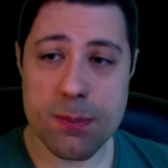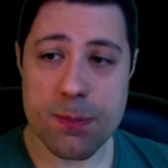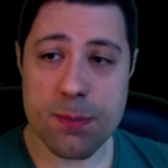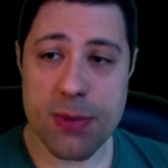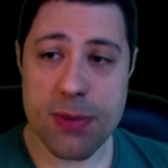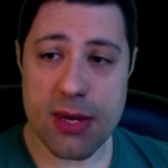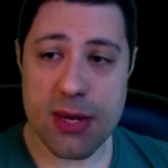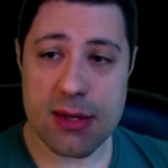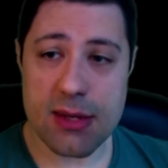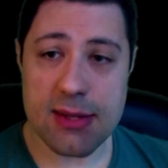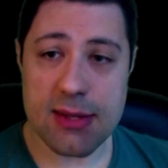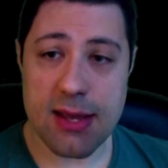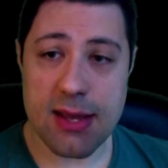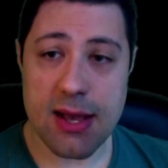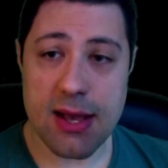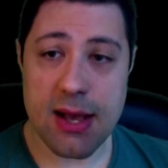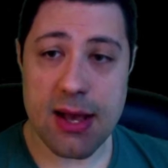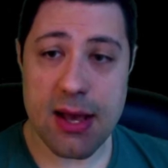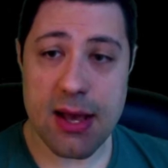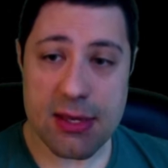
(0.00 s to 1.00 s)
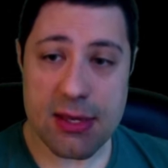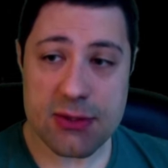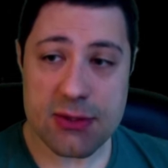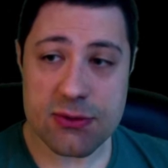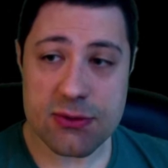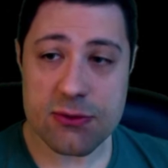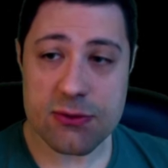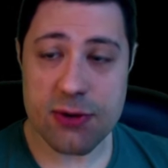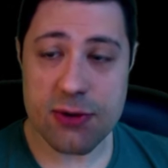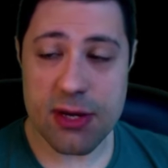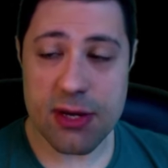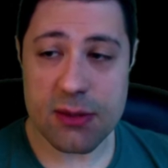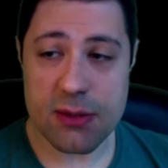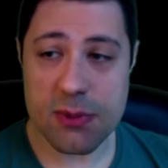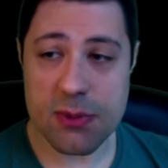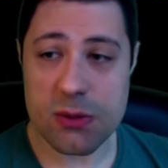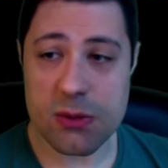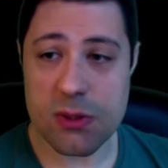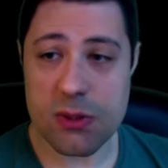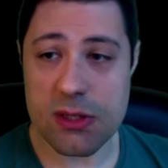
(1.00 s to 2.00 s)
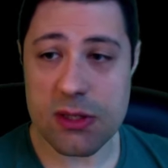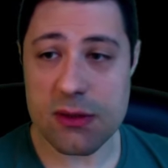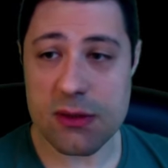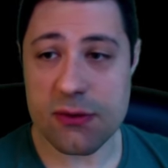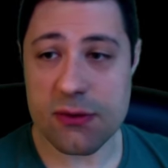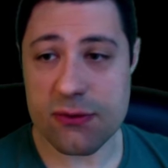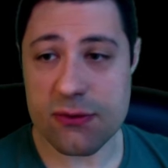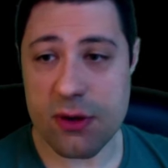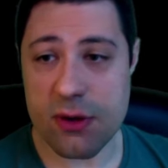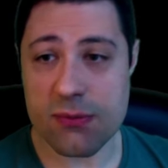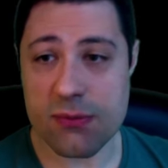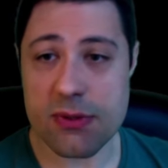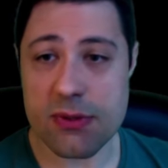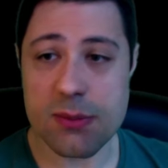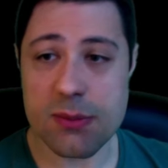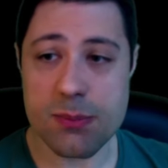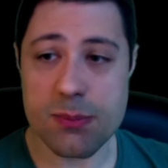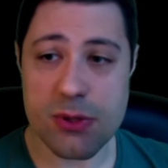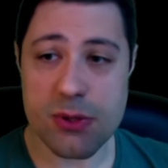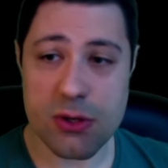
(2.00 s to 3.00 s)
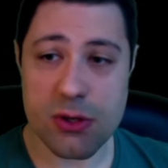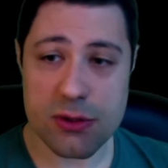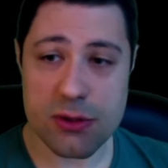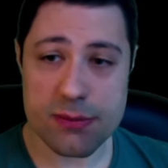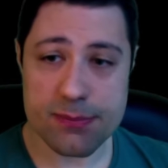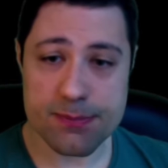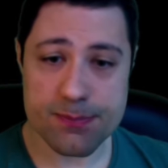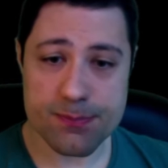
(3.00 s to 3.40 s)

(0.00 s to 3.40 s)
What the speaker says: pick the highest grade between the self and the peer,